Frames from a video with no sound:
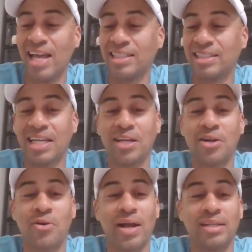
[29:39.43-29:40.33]
it's getting
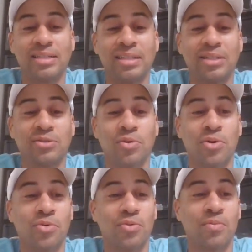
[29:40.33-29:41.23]
crazy in this
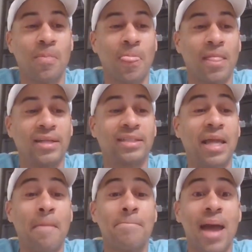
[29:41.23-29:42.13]
room. It's
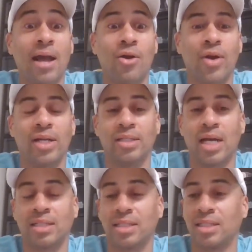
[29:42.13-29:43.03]
getting back crazy,
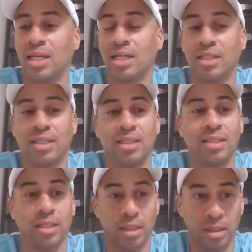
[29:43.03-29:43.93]
I should say.
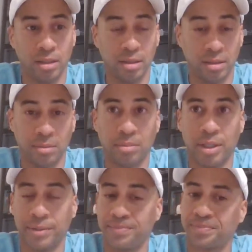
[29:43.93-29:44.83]

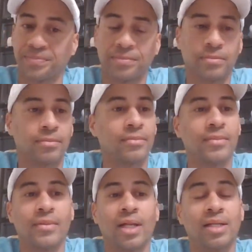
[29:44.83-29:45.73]
But
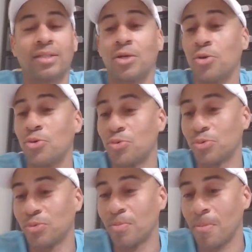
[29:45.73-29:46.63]
it's cool.
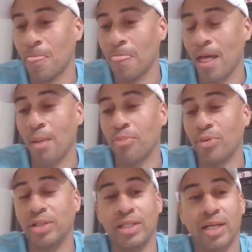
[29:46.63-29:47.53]
I
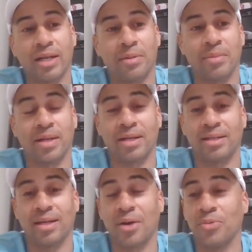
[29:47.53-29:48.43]
appreciate it,
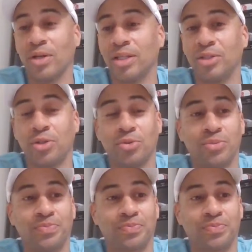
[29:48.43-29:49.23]
man. I really do.